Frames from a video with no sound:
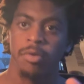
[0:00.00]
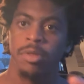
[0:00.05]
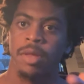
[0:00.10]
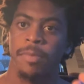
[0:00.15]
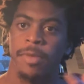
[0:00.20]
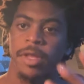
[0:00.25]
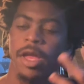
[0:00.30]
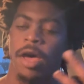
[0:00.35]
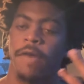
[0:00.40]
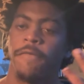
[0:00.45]
them
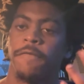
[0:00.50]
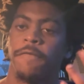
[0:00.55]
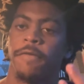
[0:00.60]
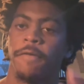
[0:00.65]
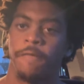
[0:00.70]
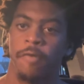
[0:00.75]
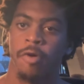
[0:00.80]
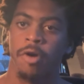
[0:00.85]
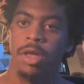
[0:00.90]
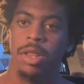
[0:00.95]
enough
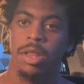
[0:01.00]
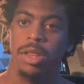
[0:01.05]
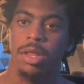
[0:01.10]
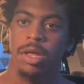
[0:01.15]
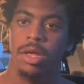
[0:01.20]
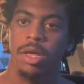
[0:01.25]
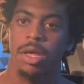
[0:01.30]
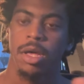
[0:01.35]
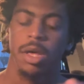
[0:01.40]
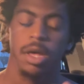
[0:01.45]
force.
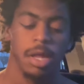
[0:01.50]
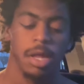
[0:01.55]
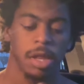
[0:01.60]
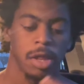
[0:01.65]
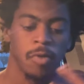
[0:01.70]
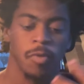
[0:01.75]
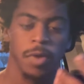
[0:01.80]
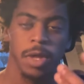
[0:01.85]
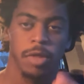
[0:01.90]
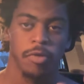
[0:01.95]
So
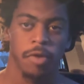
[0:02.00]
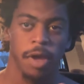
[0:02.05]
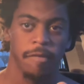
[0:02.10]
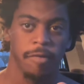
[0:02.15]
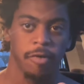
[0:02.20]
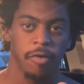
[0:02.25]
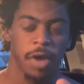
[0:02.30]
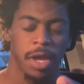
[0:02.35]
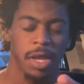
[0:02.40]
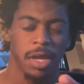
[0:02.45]
we strength
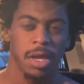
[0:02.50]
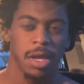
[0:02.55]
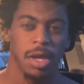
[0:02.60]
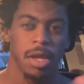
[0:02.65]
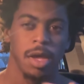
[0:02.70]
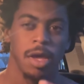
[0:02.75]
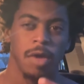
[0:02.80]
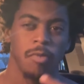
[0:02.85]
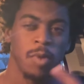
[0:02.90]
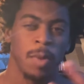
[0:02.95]
training.
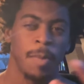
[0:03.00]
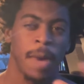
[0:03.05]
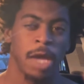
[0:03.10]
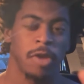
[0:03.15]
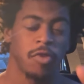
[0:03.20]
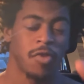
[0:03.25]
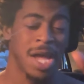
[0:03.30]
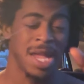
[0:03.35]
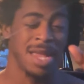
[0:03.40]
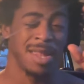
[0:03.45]
We might
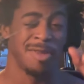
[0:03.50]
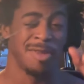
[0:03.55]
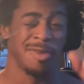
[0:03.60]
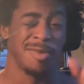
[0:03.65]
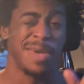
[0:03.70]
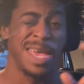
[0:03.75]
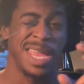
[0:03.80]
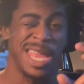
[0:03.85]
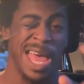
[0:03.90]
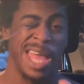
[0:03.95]
train a little
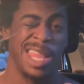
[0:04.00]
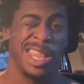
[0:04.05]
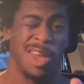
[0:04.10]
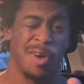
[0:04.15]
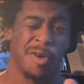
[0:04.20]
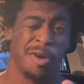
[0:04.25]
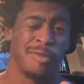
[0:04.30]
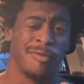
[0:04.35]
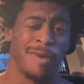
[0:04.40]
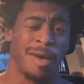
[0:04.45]
bit in that
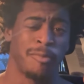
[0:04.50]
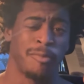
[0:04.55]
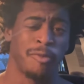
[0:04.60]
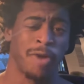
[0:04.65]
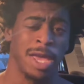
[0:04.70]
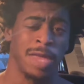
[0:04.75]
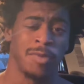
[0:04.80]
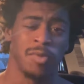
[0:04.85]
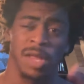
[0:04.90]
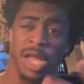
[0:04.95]
lower rep
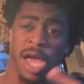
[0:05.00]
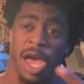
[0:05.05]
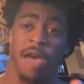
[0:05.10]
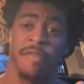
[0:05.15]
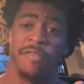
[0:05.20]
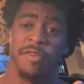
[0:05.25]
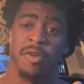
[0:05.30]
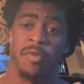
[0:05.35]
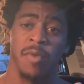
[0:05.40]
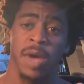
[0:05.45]
range with the
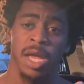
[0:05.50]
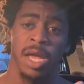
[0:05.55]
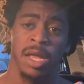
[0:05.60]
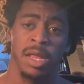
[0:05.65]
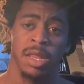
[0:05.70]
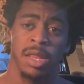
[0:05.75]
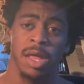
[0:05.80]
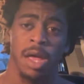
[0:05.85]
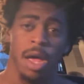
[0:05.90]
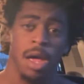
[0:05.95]
heavier
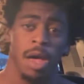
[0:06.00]
weights.